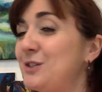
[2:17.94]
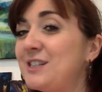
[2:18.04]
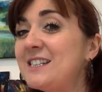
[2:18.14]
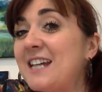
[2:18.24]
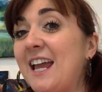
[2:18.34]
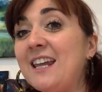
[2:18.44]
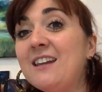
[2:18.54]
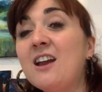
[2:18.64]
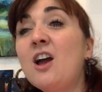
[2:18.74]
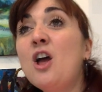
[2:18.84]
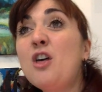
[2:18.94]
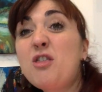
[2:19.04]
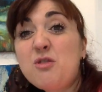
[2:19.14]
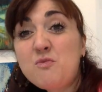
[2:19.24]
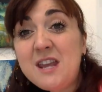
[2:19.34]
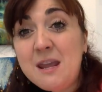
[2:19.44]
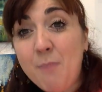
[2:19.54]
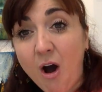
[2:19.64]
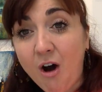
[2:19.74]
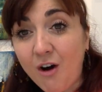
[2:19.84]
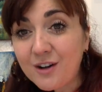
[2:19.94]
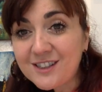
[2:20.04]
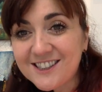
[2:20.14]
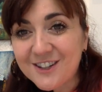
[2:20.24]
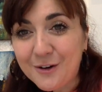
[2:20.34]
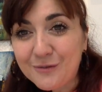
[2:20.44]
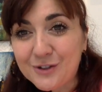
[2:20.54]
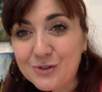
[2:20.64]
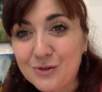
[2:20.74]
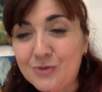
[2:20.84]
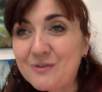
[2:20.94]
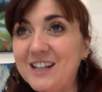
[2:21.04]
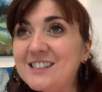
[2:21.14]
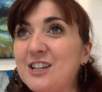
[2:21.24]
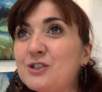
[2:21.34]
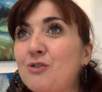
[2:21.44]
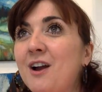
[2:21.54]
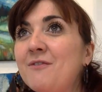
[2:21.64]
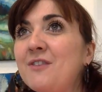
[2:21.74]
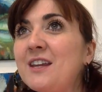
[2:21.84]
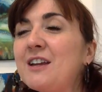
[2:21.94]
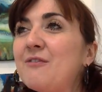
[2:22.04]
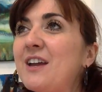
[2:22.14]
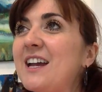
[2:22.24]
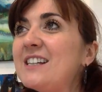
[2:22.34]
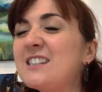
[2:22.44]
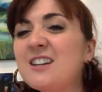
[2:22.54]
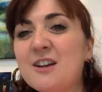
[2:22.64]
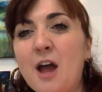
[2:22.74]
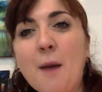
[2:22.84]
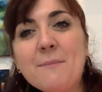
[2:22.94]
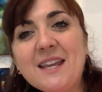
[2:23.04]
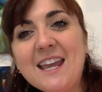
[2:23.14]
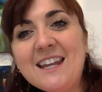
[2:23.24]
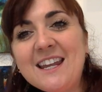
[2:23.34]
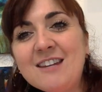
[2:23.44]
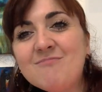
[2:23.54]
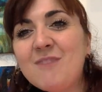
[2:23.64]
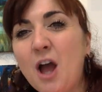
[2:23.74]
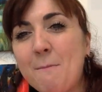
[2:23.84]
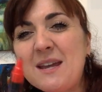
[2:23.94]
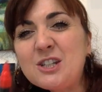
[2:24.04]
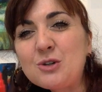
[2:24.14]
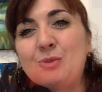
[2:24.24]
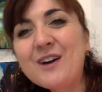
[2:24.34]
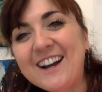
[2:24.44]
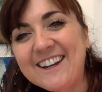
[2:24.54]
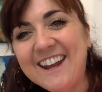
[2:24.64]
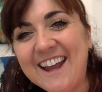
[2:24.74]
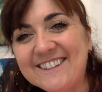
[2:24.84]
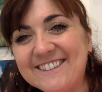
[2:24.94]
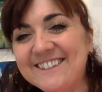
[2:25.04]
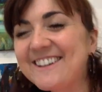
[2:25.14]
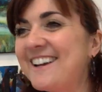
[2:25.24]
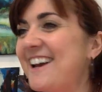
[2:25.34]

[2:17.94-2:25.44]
you to take three parts of the story. So try and think of it as a beginning, a middle, and an end.